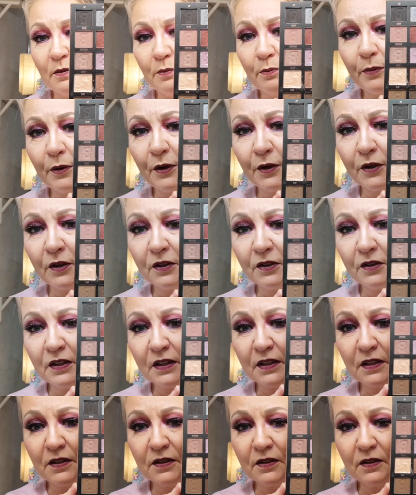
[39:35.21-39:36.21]
some
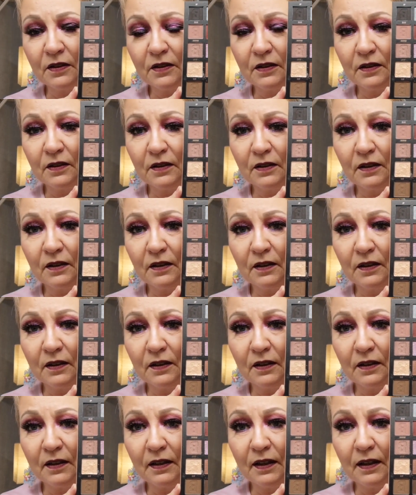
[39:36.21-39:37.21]
burgundies
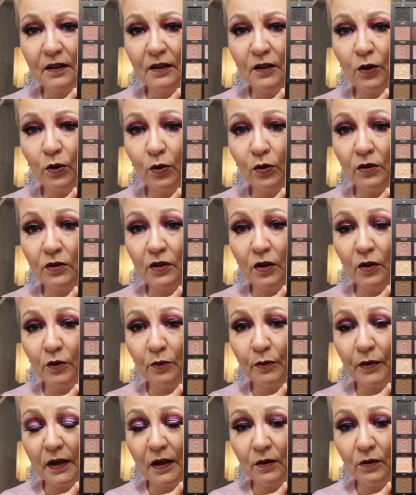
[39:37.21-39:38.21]
and cool
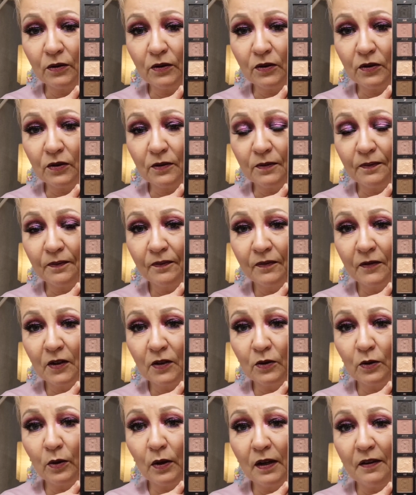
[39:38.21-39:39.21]
tone browns.
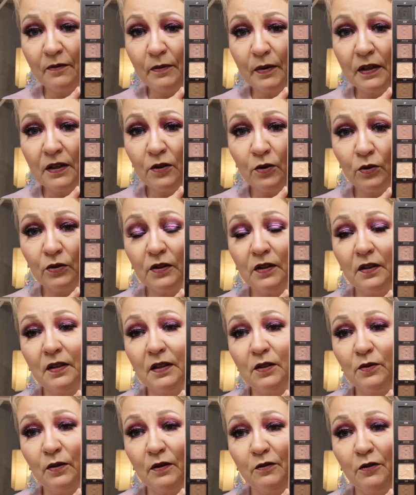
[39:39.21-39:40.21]
So I've been using
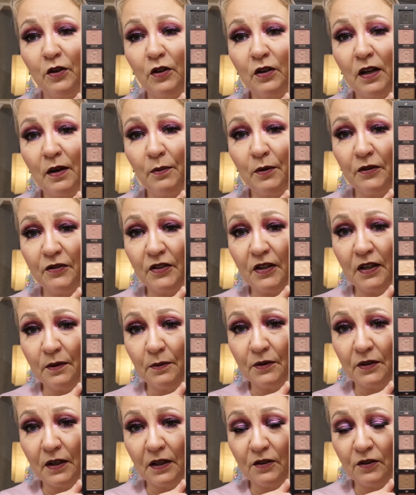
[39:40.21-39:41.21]
this one for a couple of
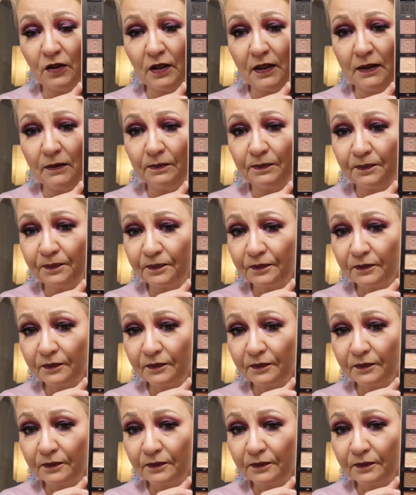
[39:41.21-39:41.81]
times actually.